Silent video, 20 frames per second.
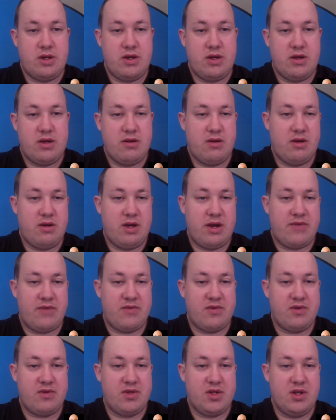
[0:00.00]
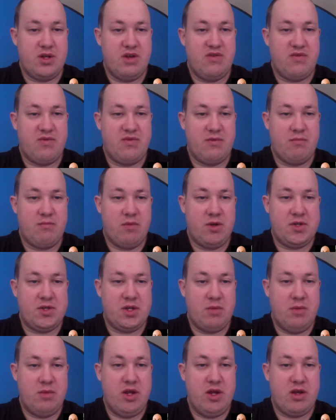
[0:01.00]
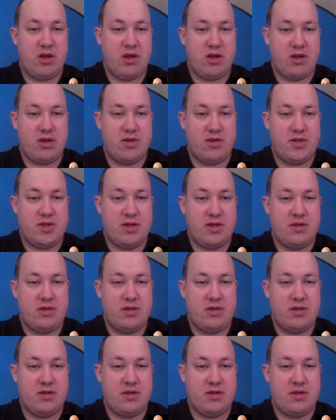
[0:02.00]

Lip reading: after there's enough multimedia content.